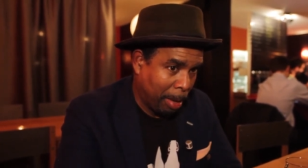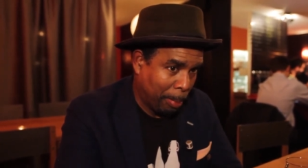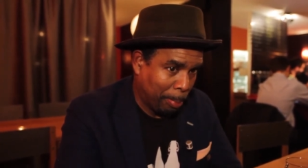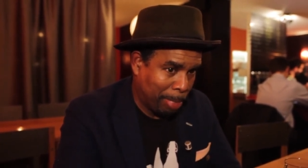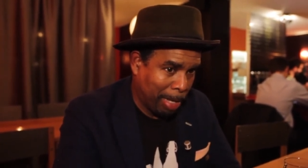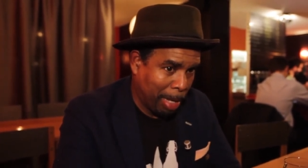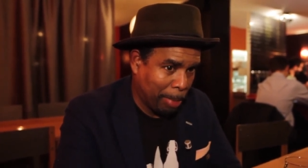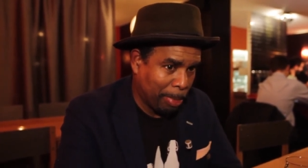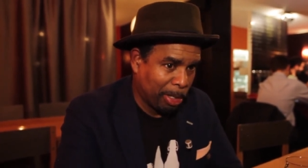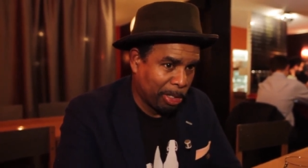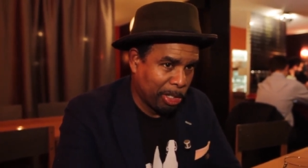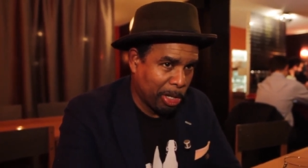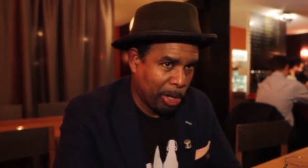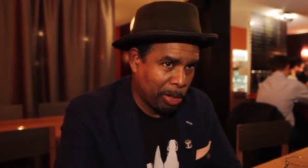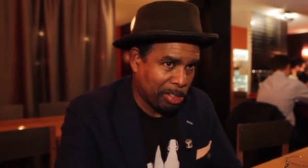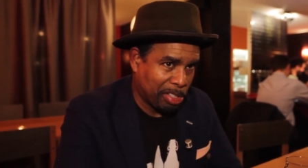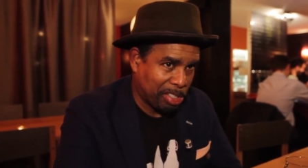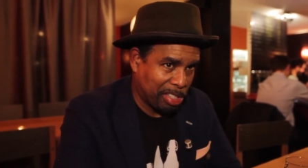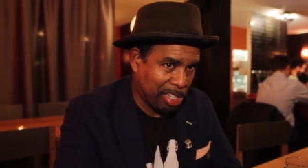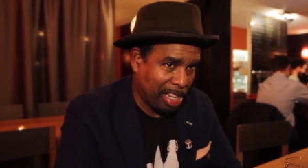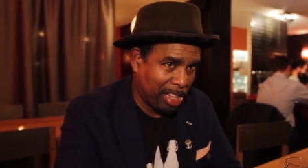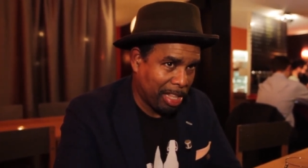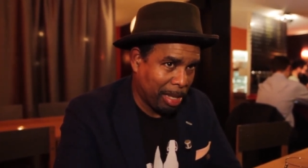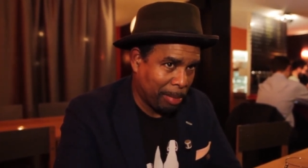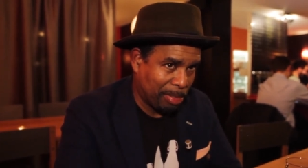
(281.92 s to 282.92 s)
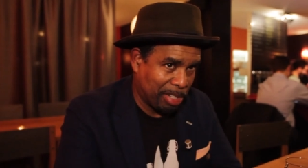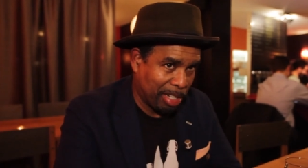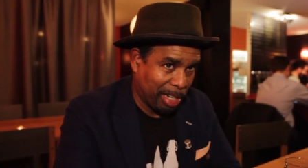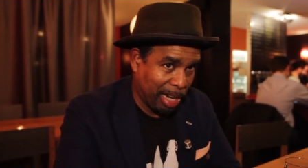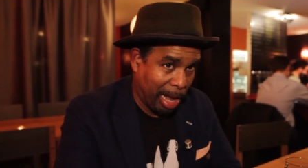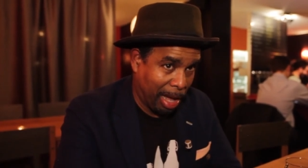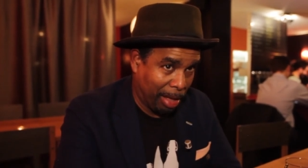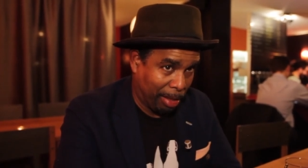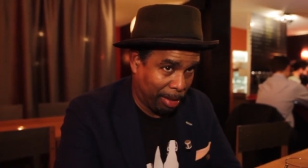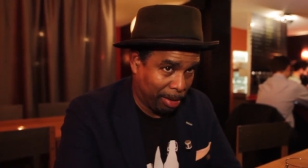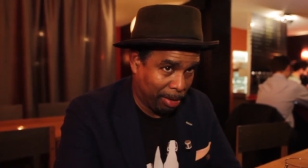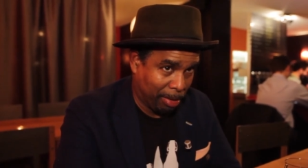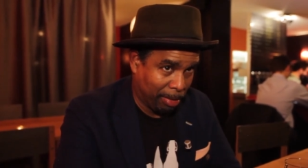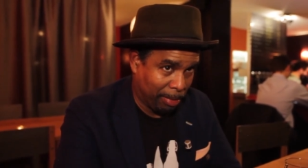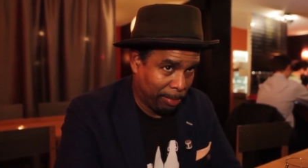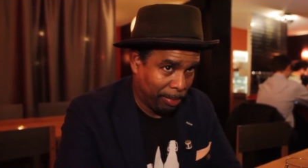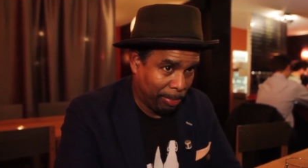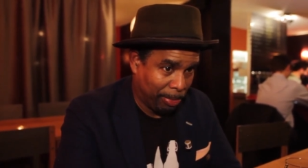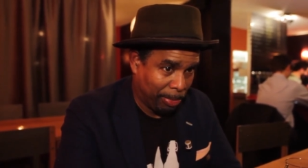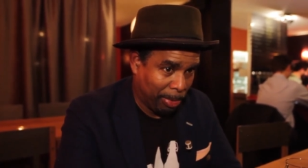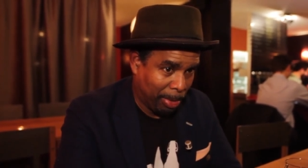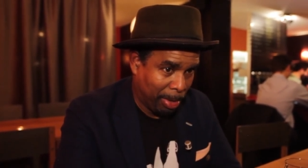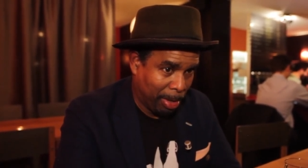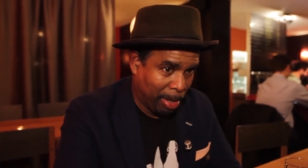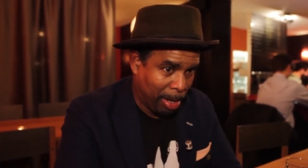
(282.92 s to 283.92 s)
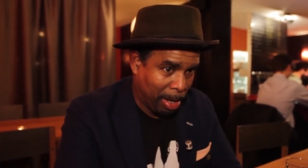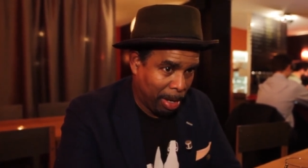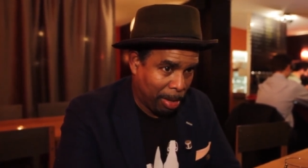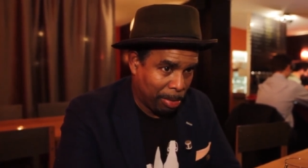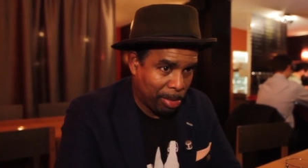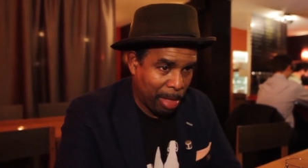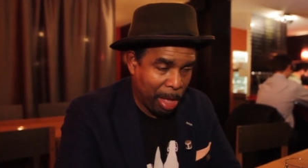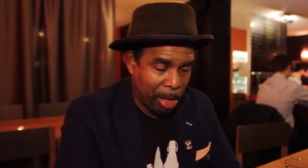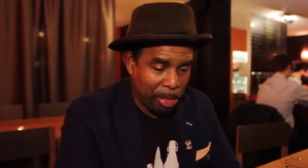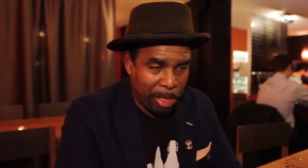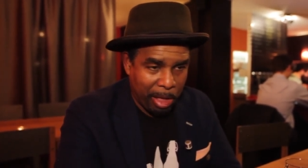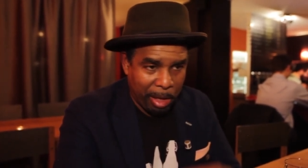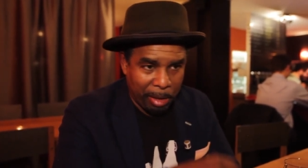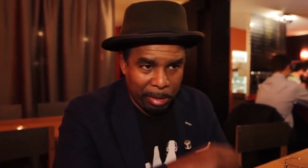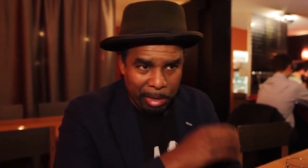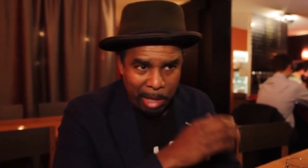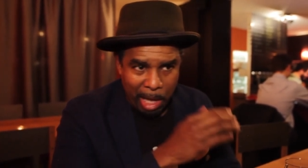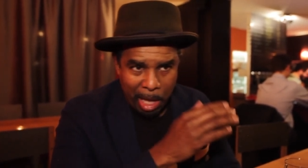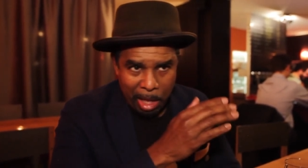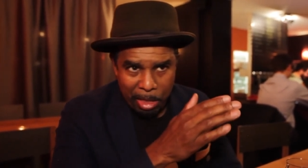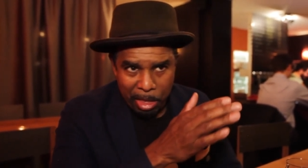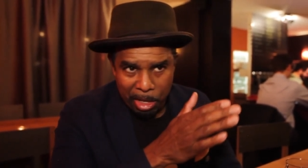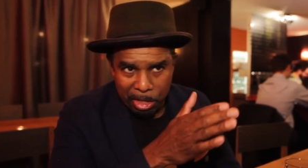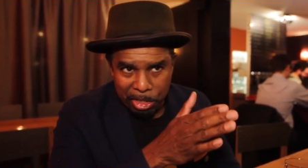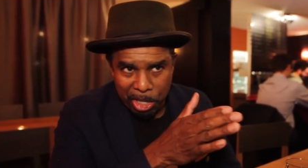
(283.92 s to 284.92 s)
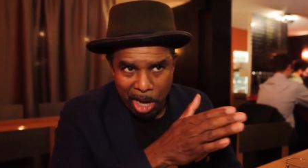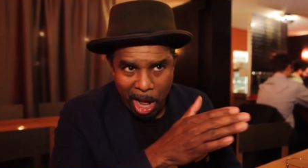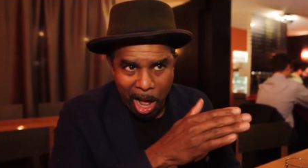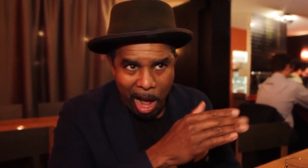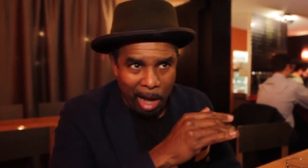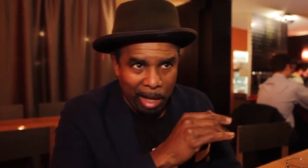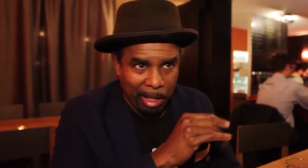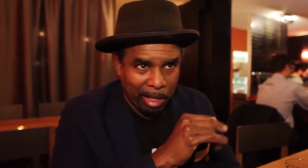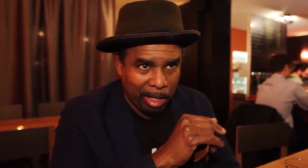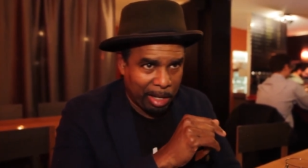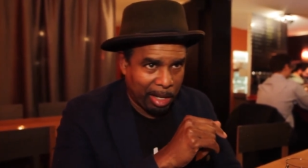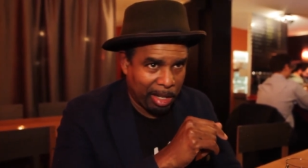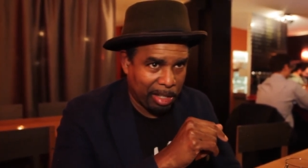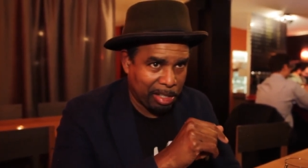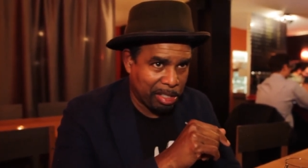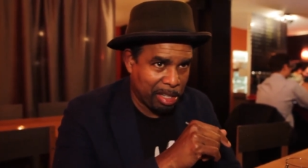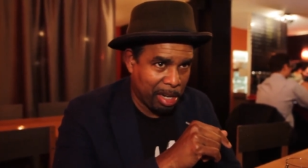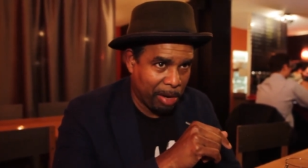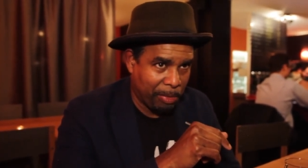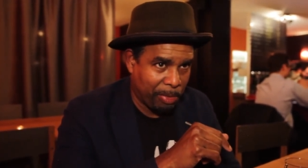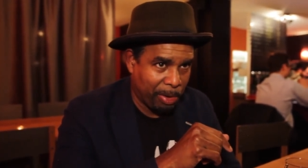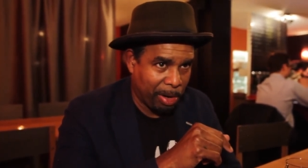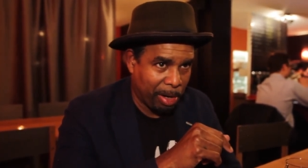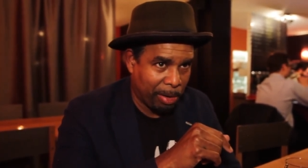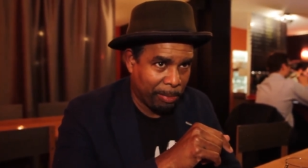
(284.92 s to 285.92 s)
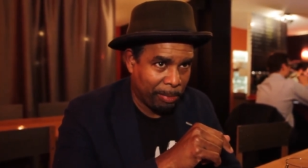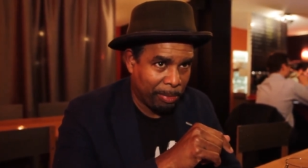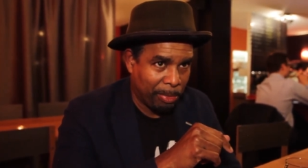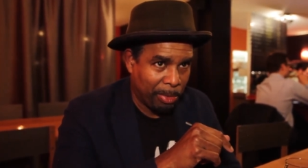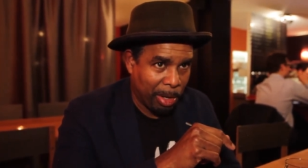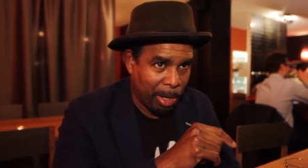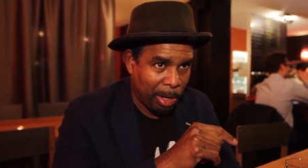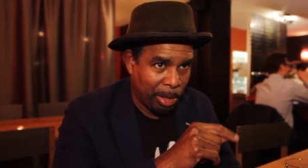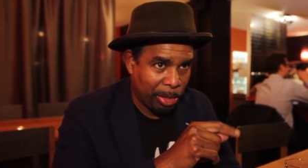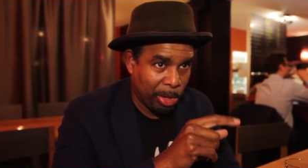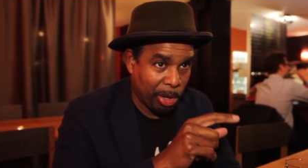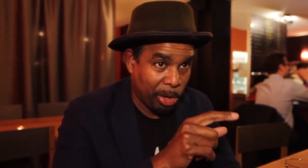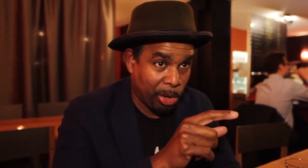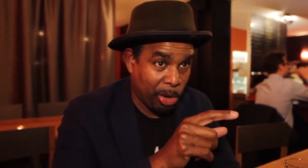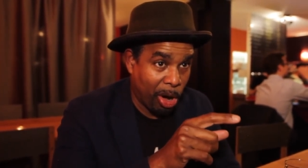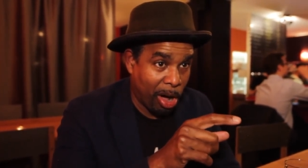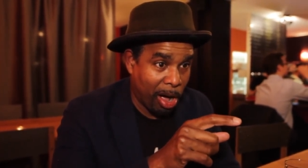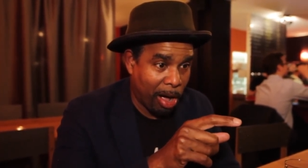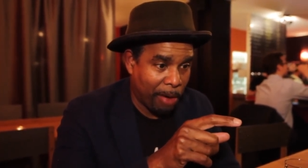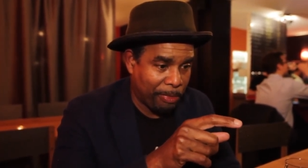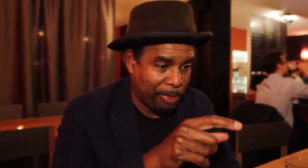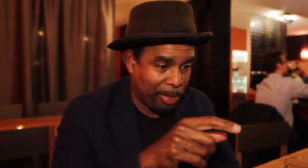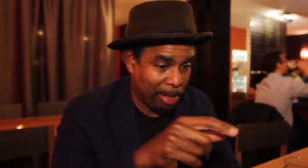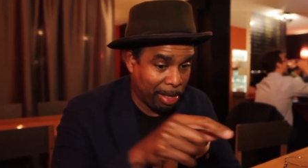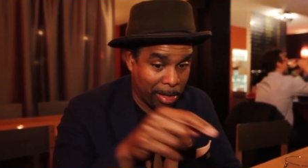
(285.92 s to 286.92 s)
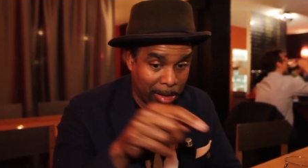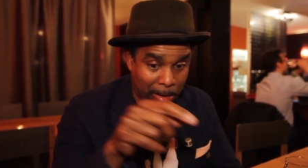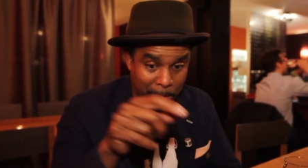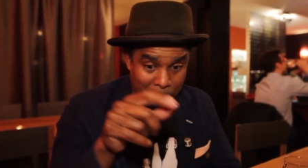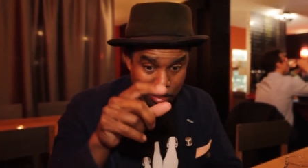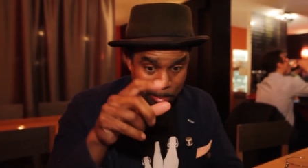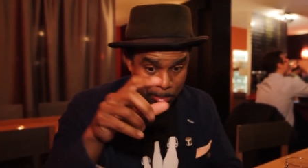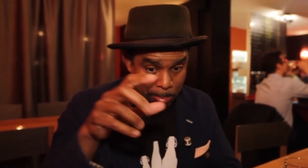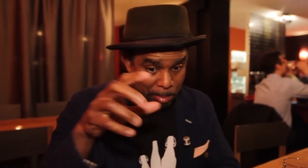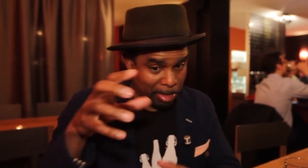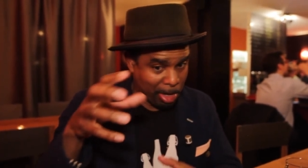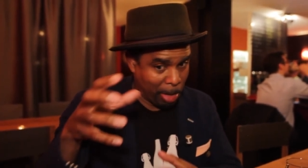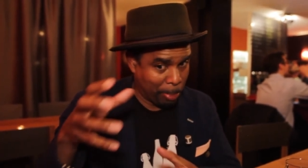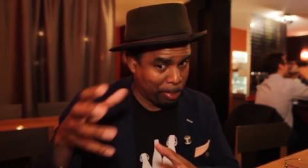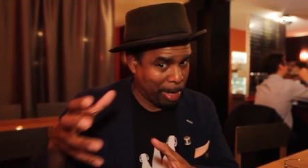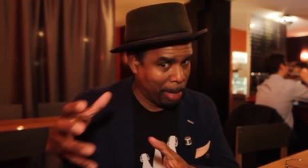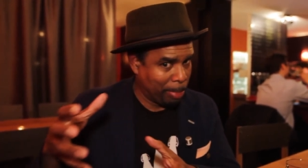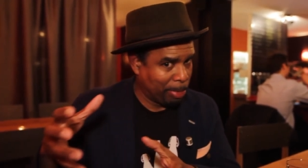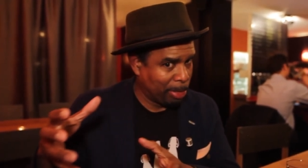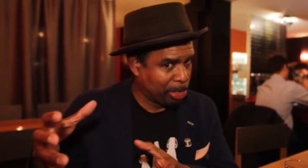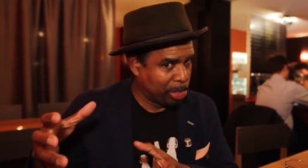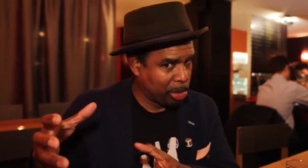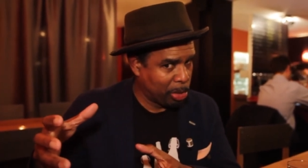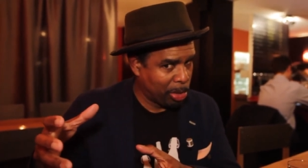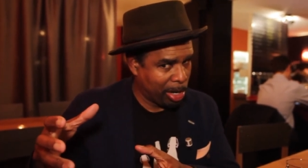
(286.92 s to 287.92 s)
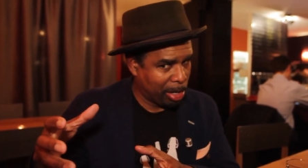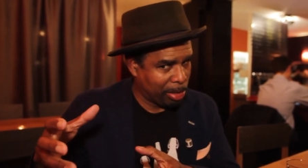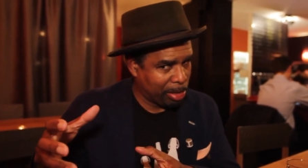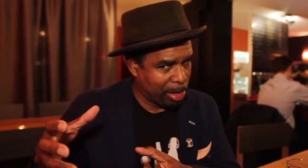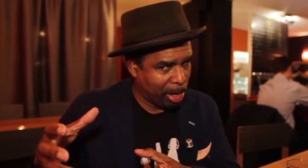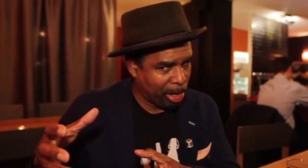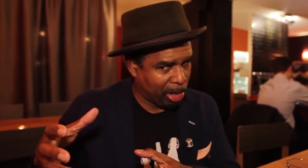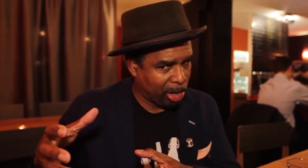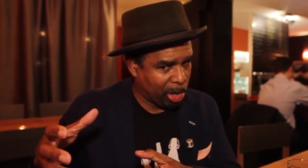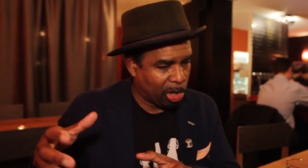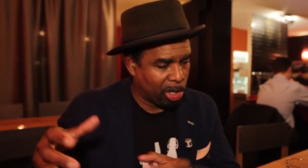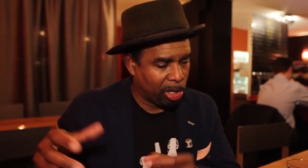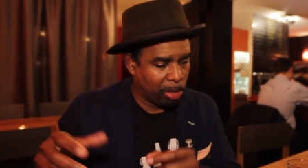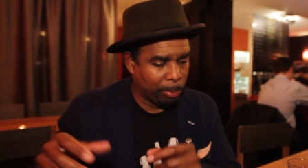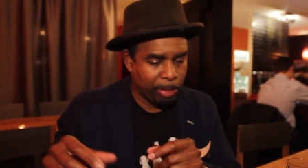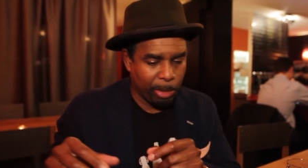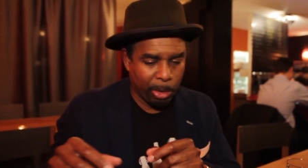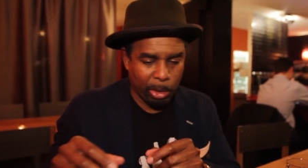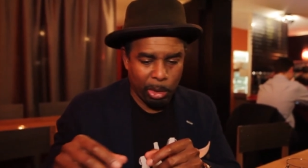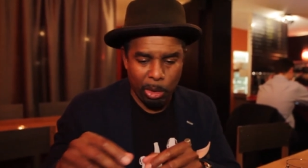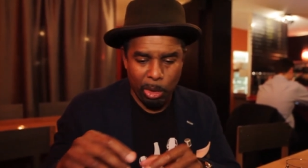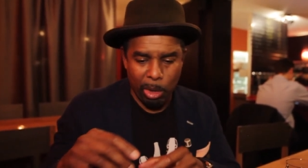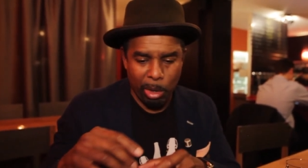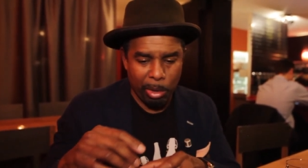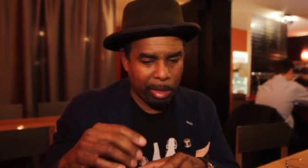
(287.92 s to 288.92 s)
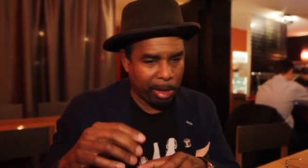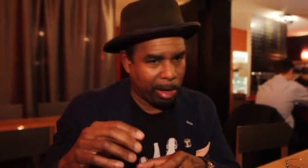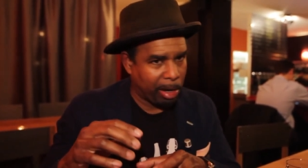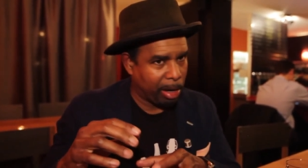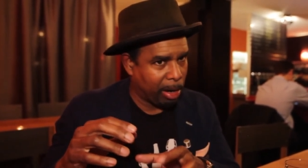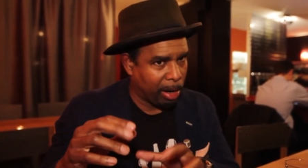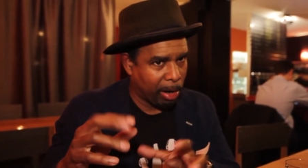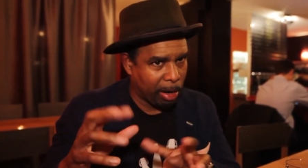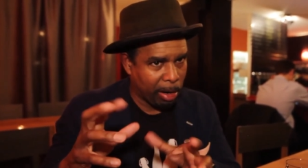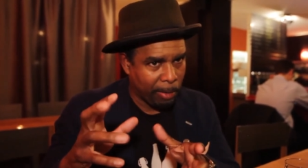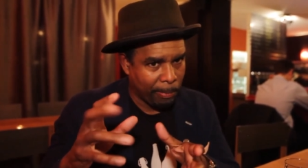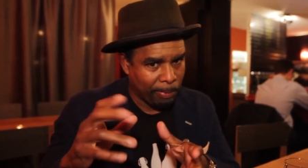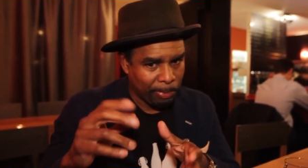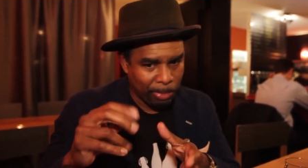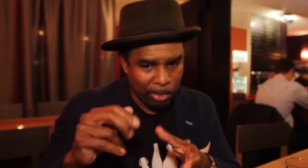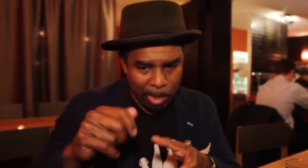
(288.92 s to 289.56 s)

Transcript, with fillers: People don't see them together. They think that the chocolate is different, the coffee, you know, people doing their cold brew or their,